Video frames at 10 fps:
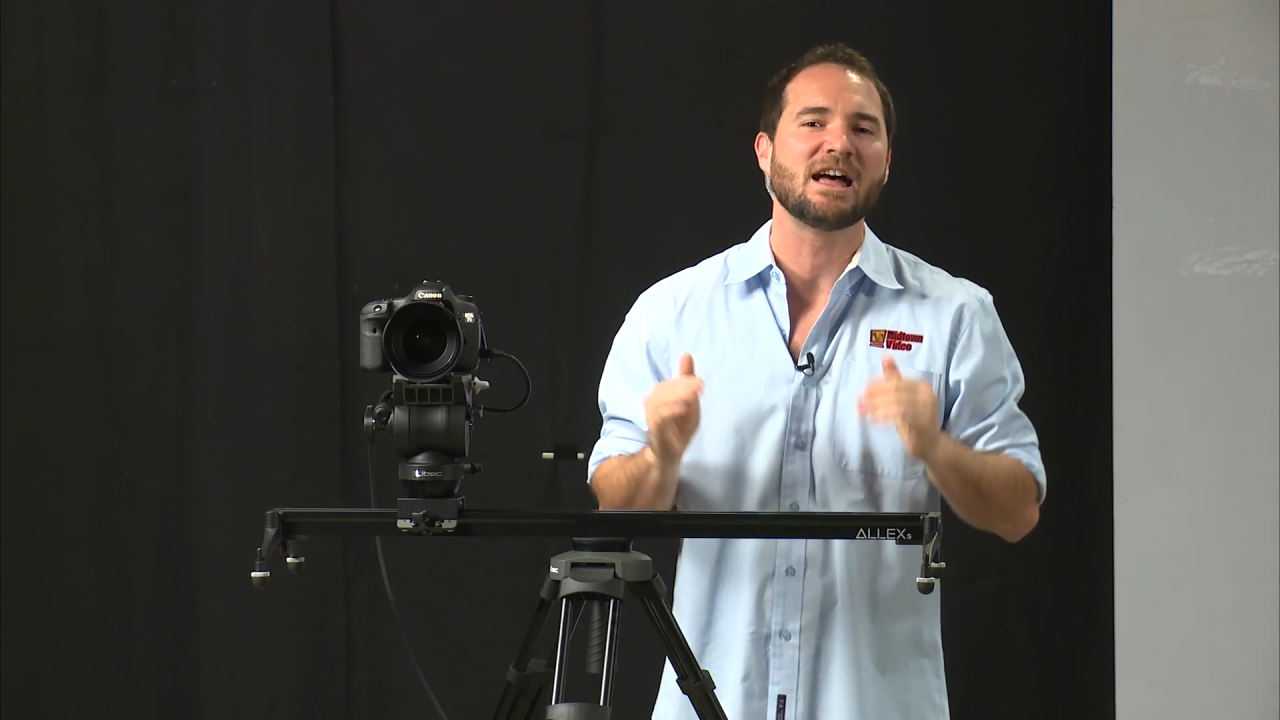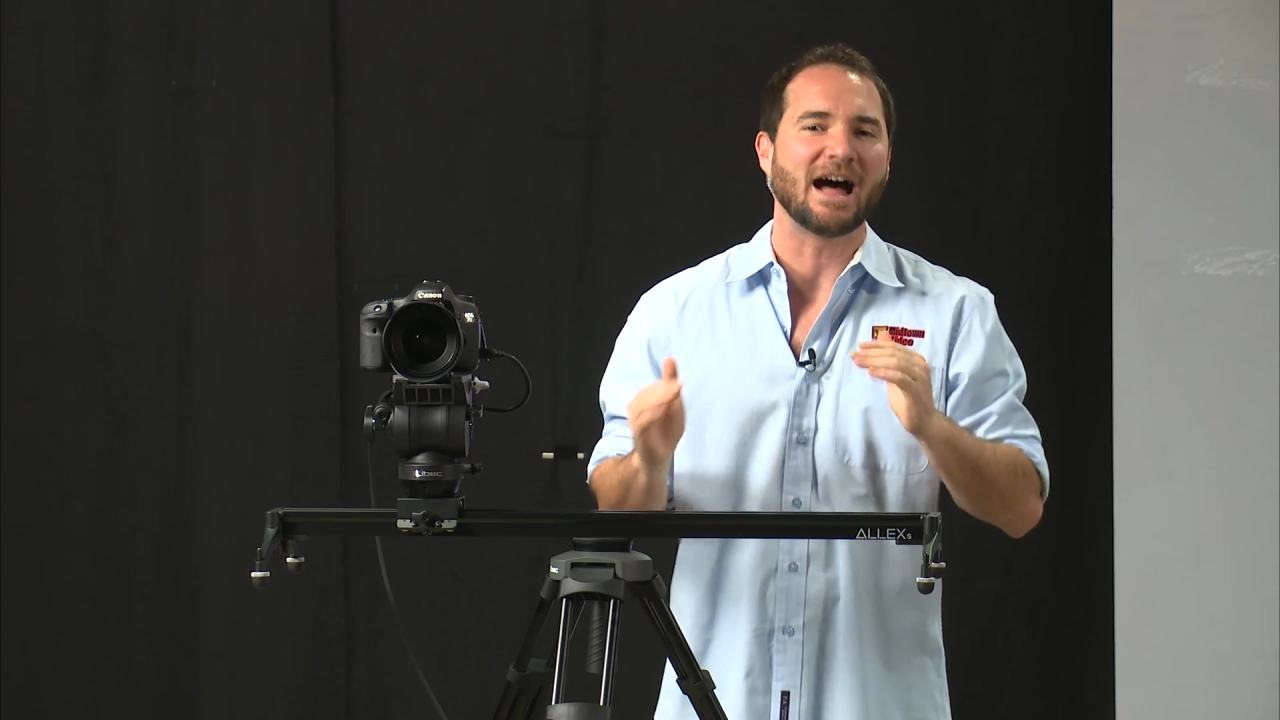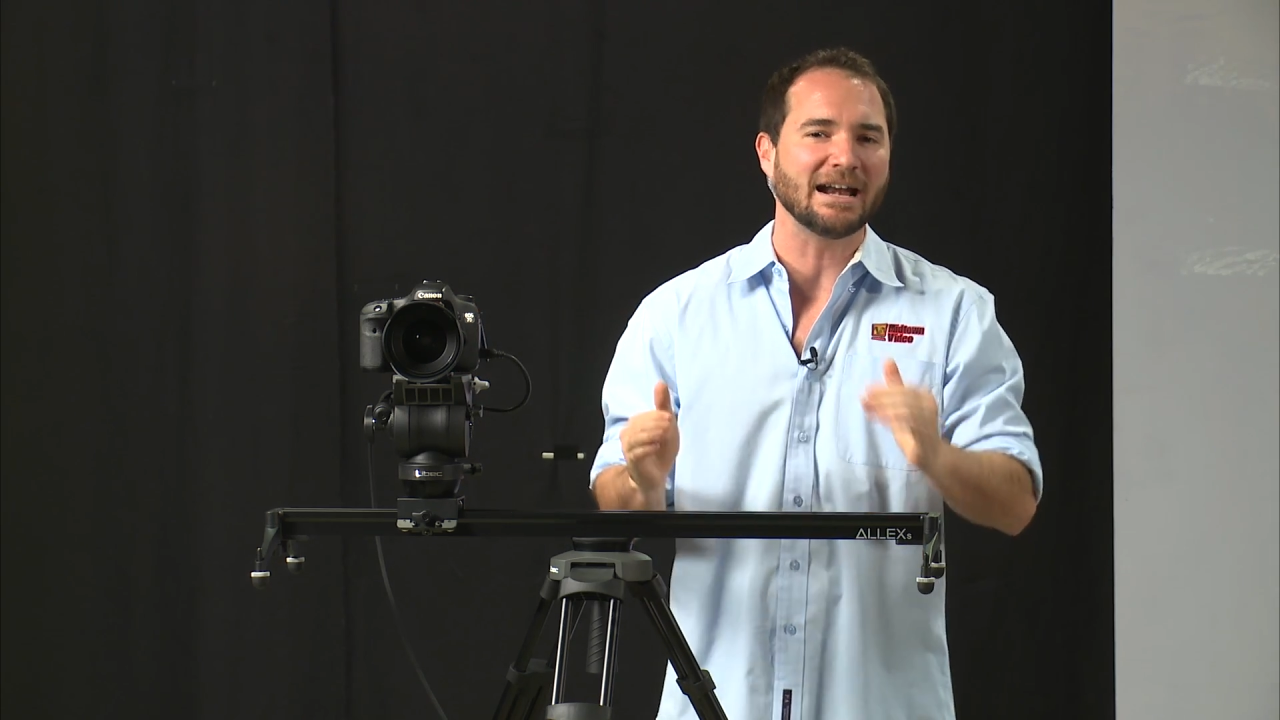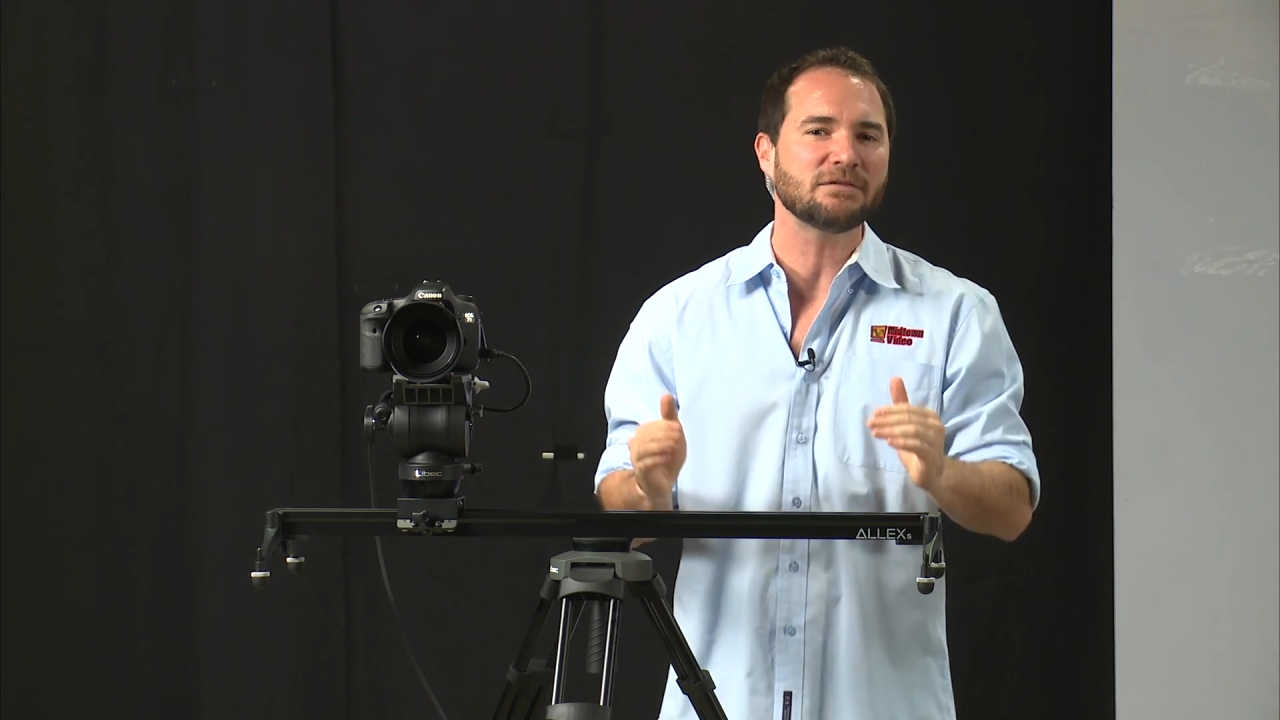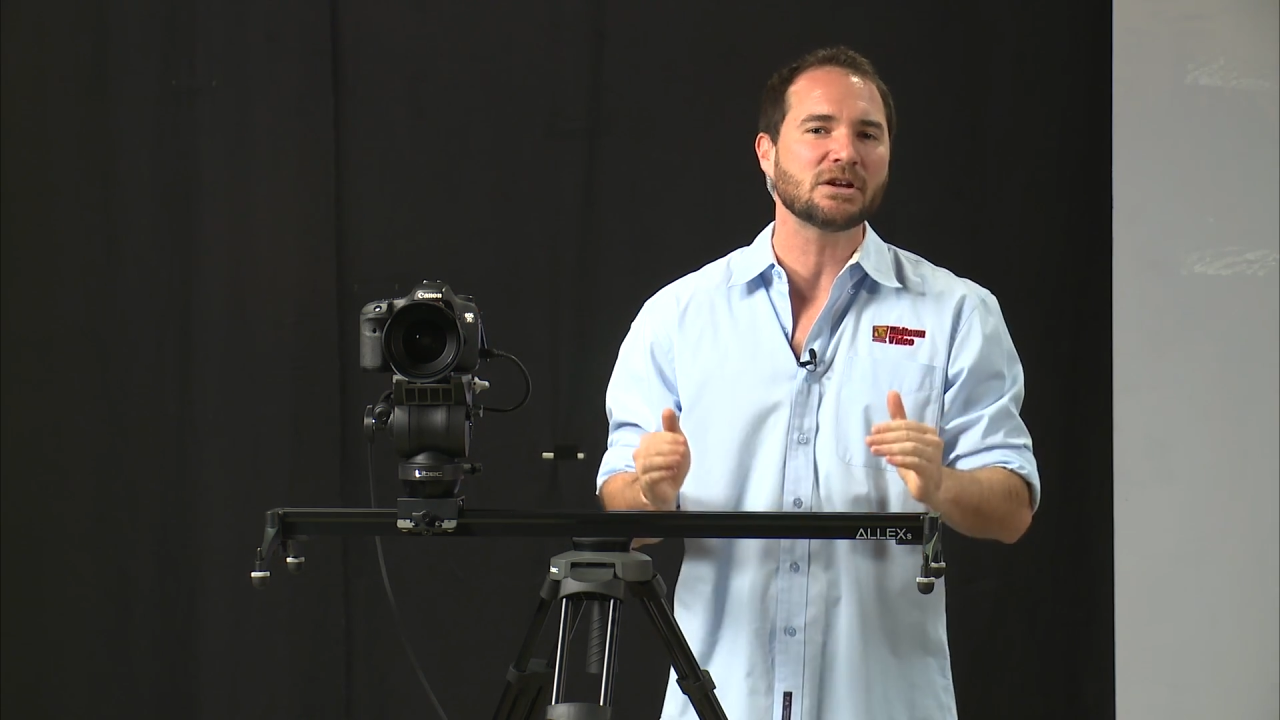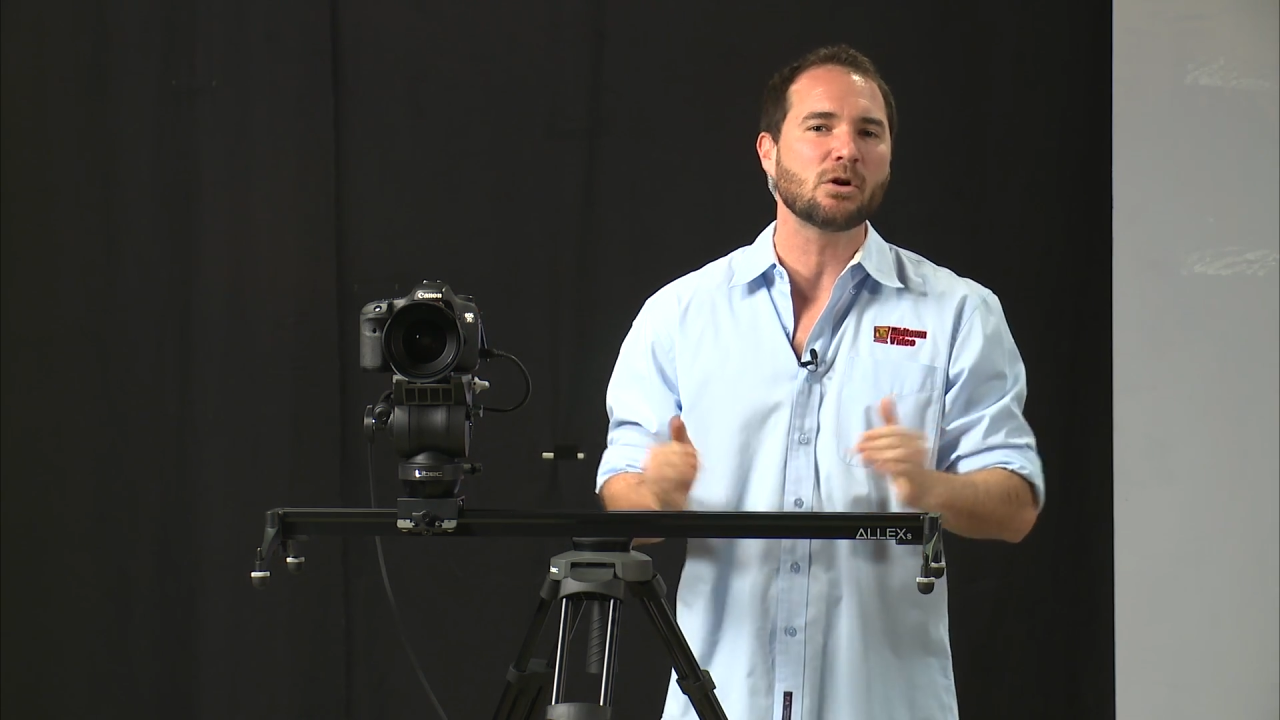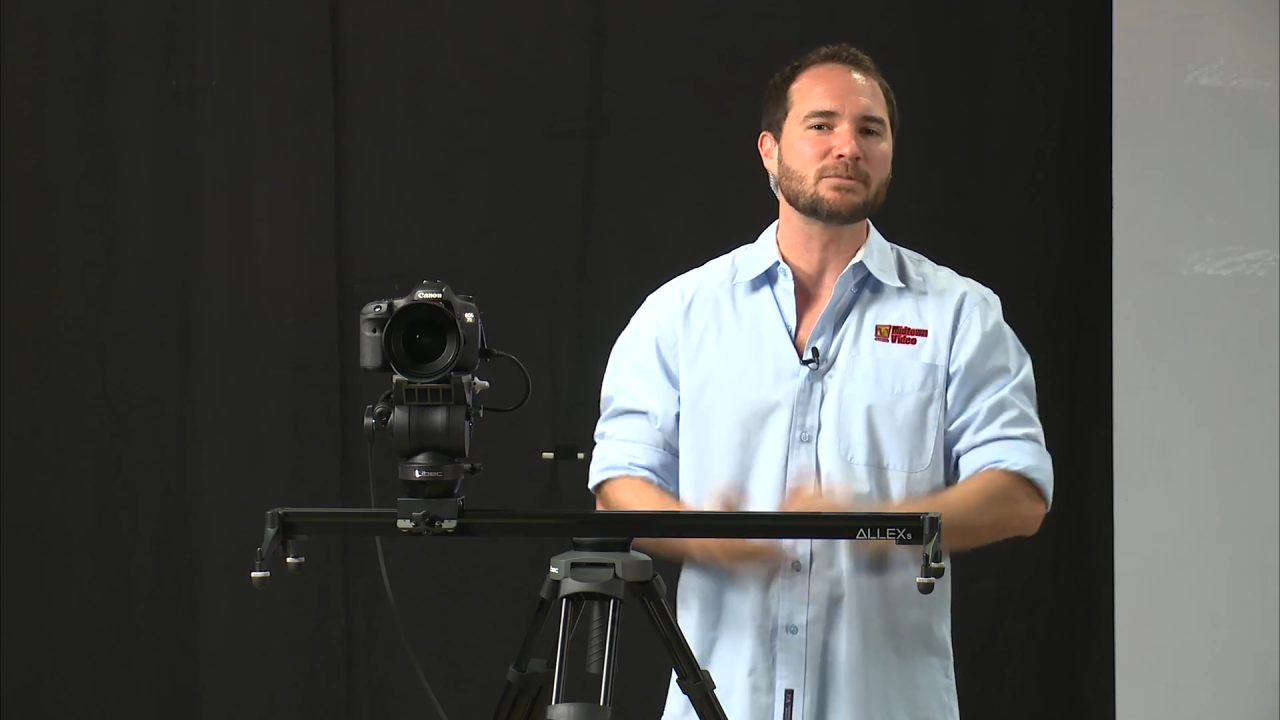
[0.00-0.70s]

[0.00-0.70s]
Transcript: I'd even go up